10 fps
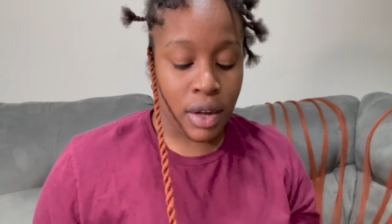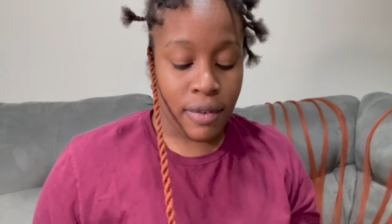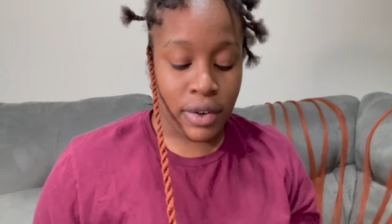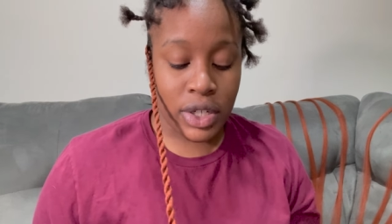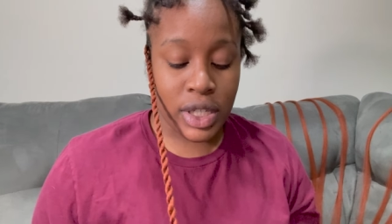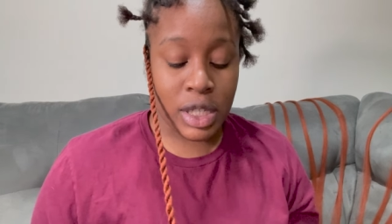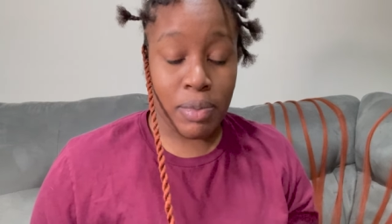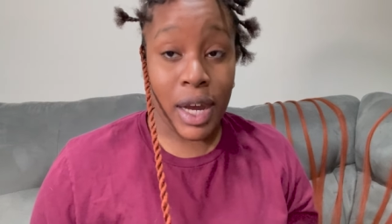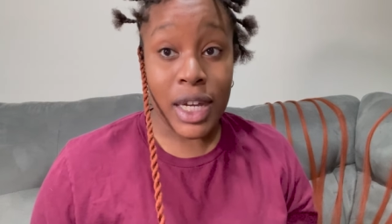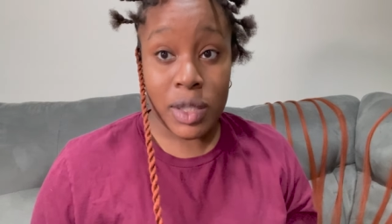versus
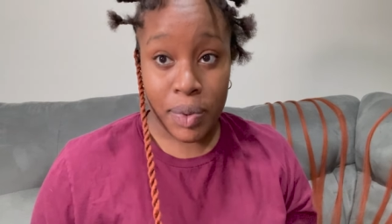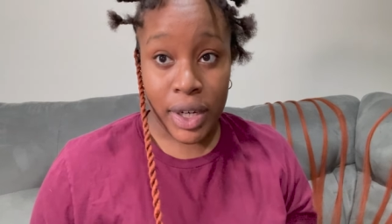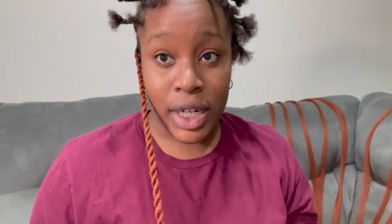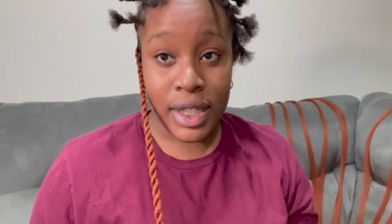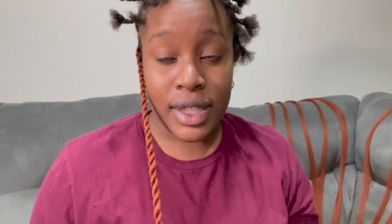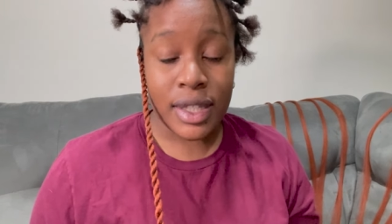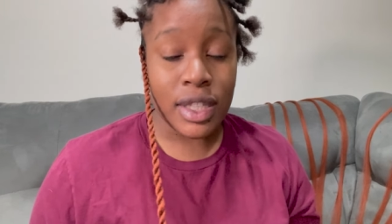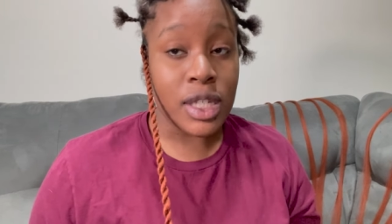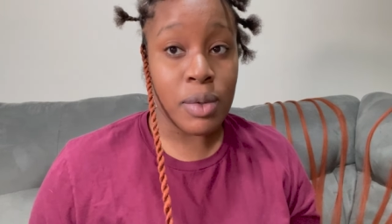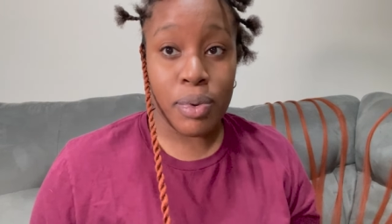box braids,
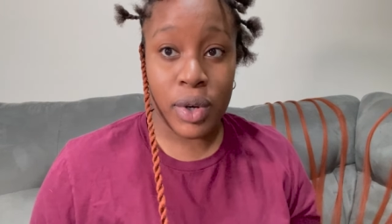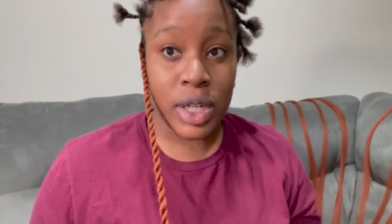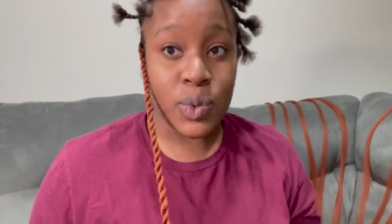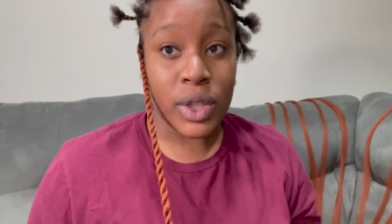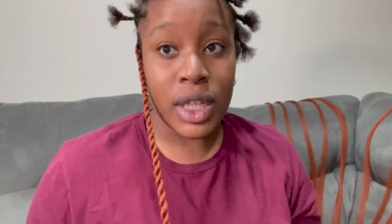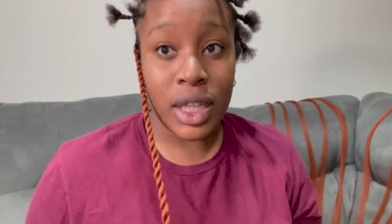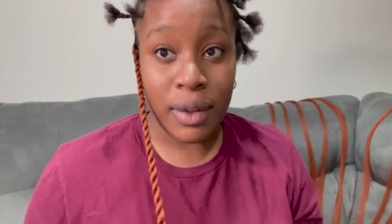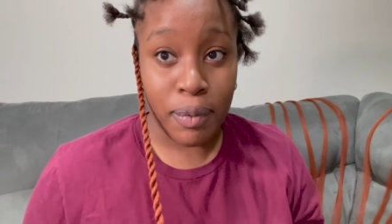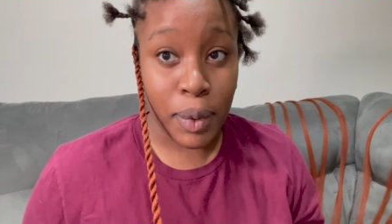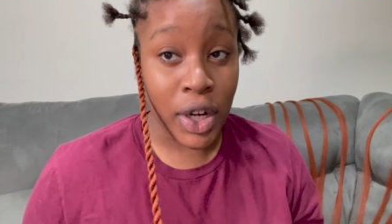the support is within the
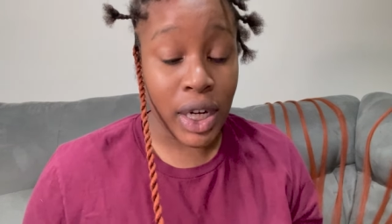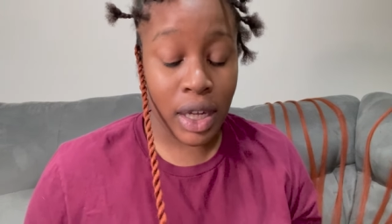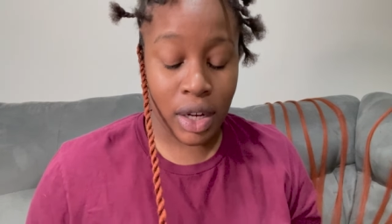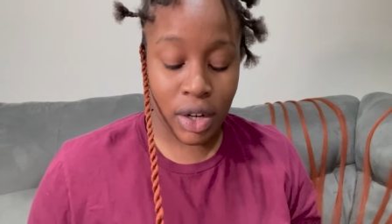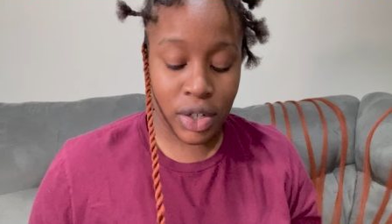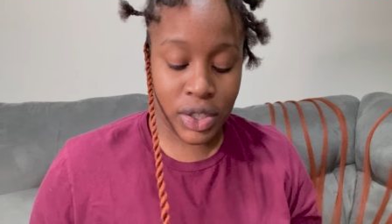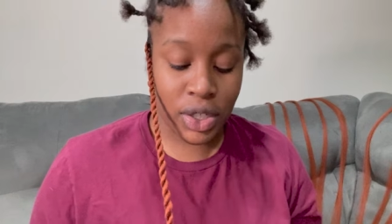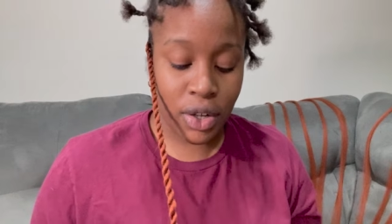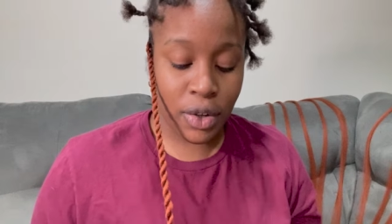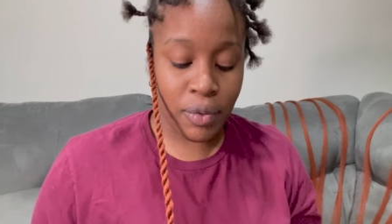braiding hair.
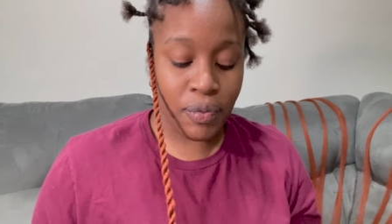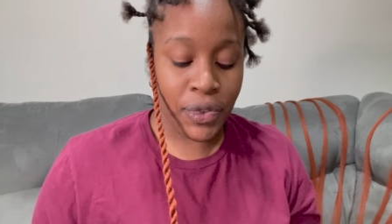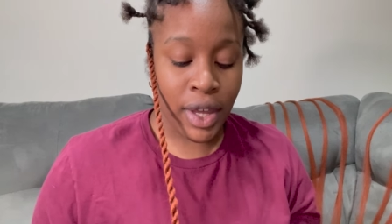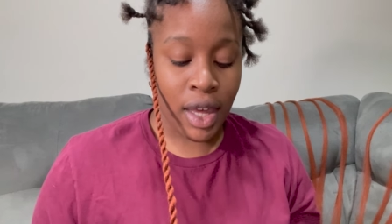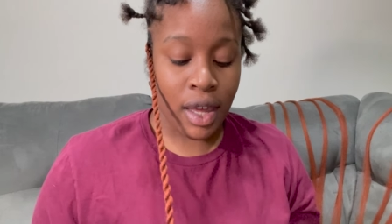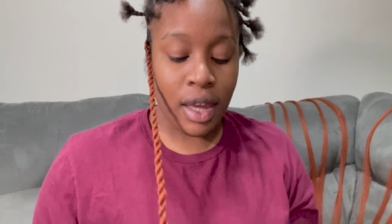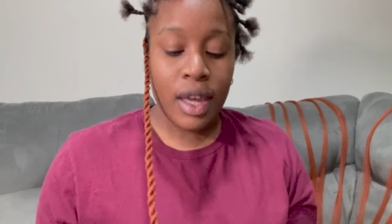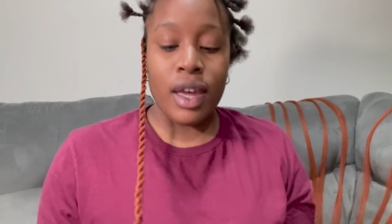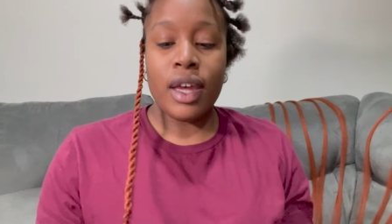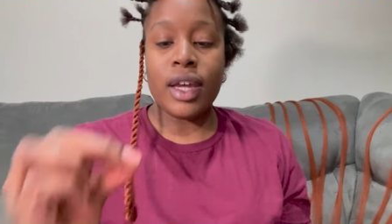So
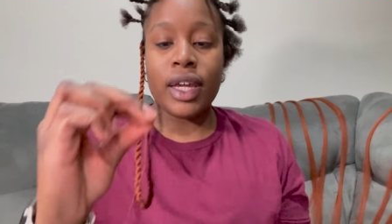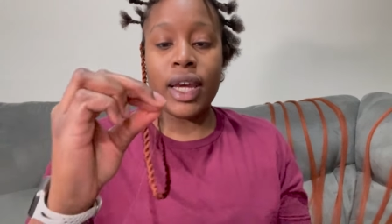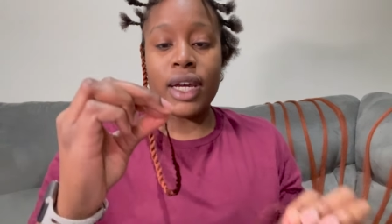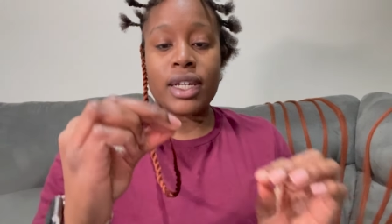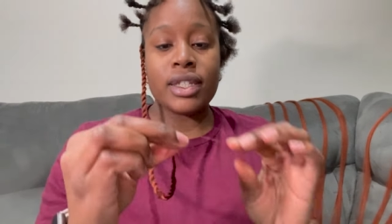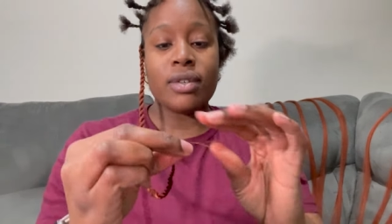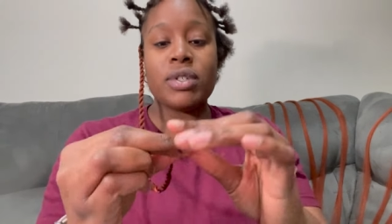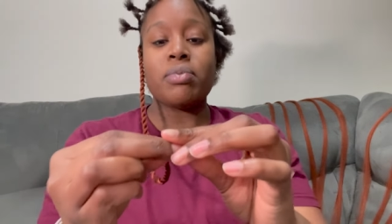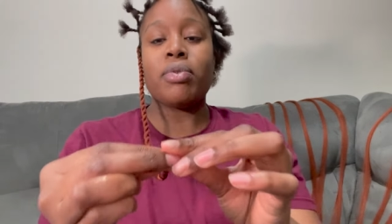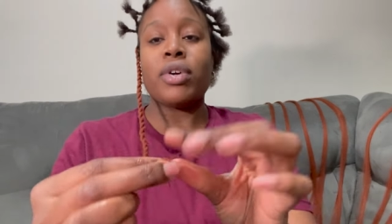yeah, it's always
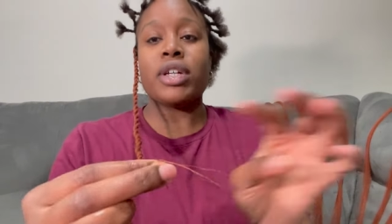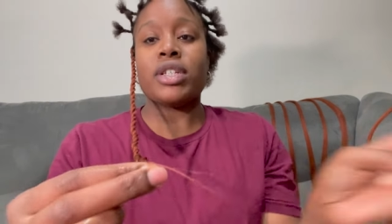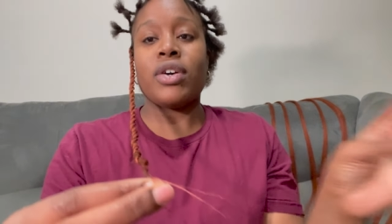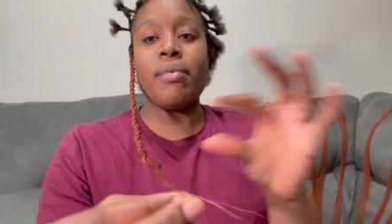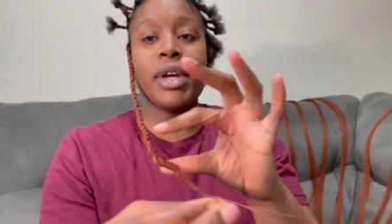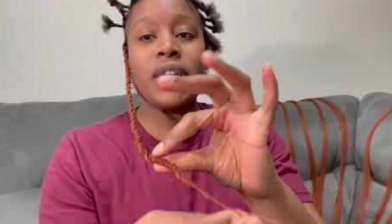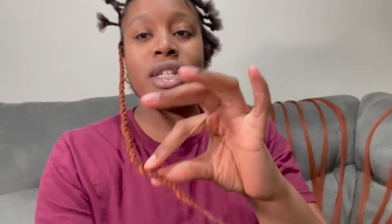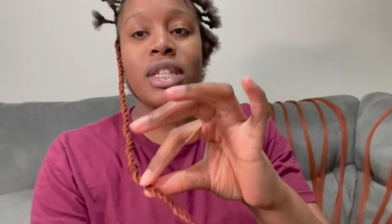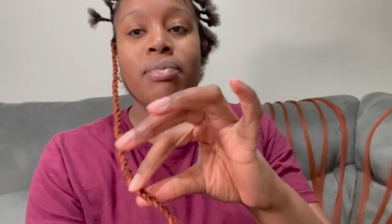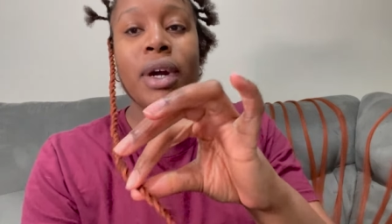important. So I made it
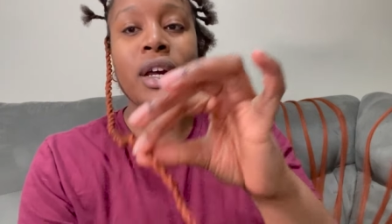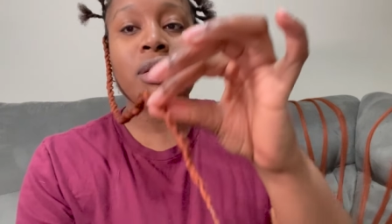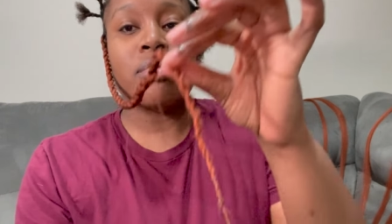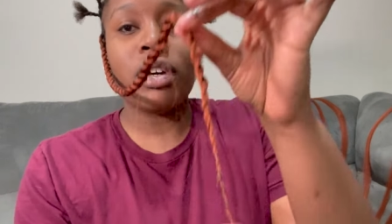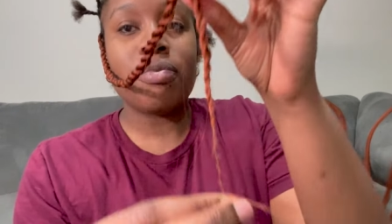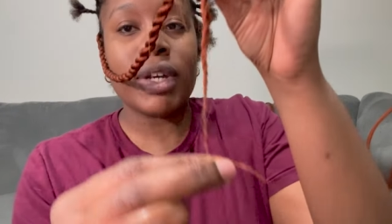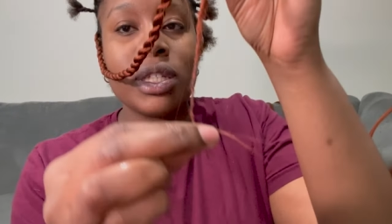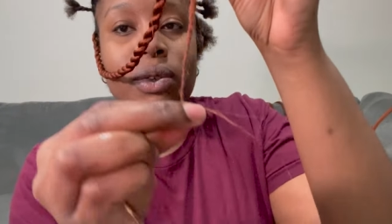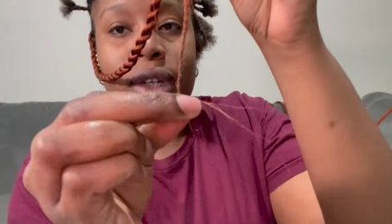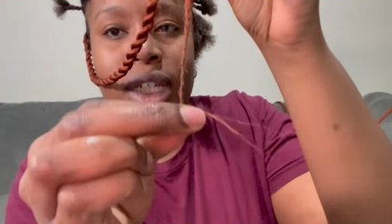to the bottom of my
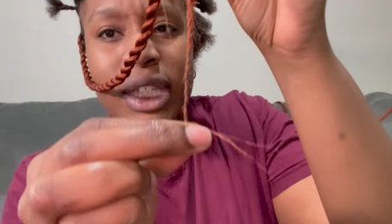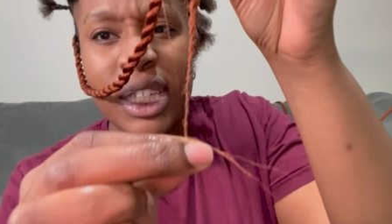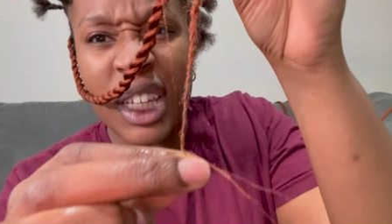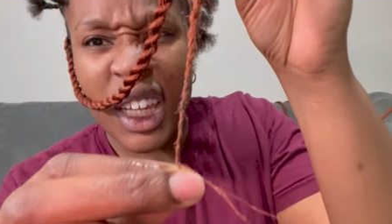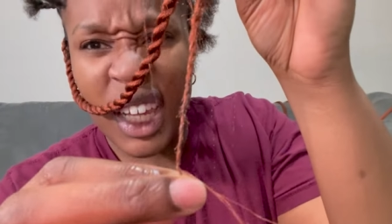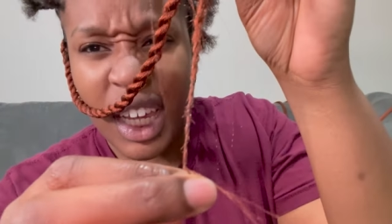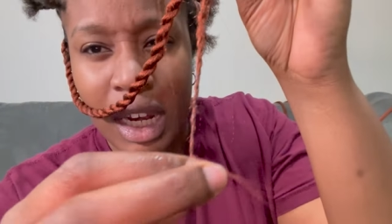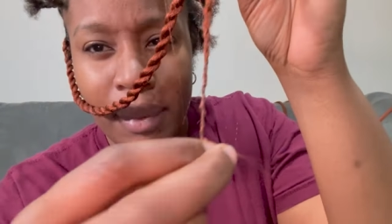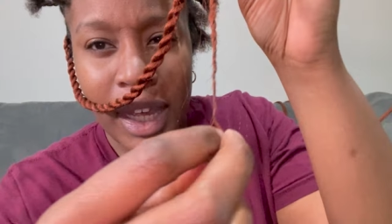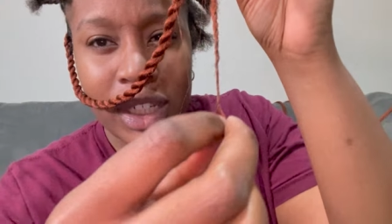twist and
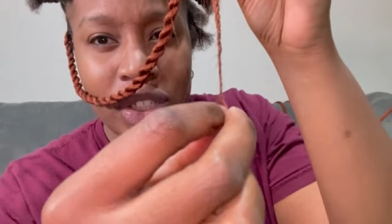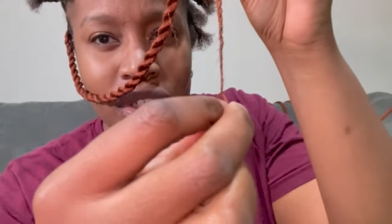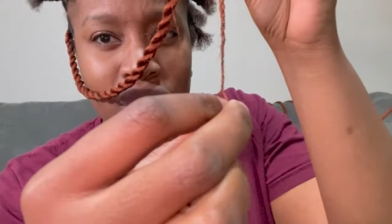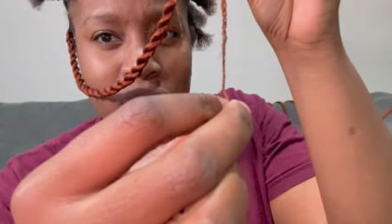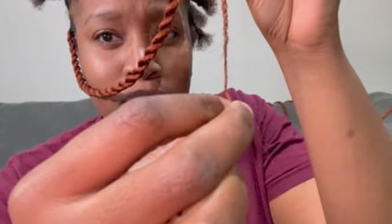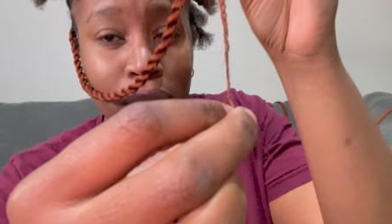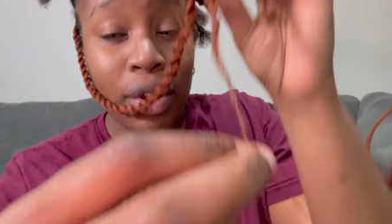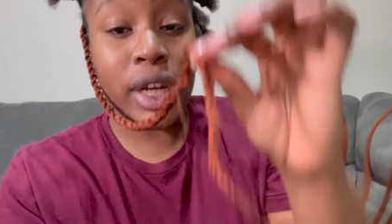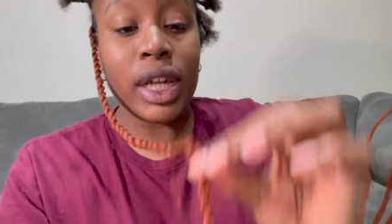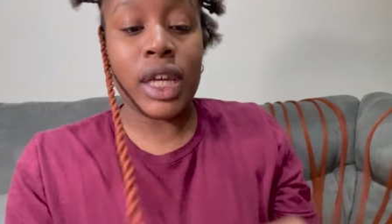I'm actually just
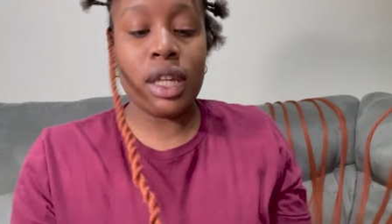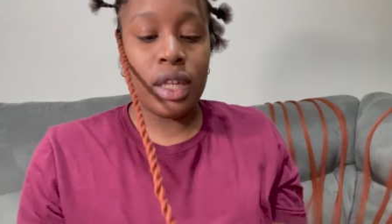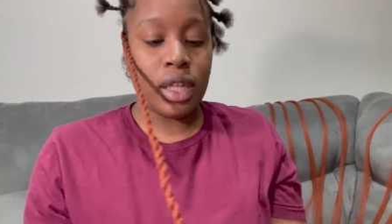braiding it.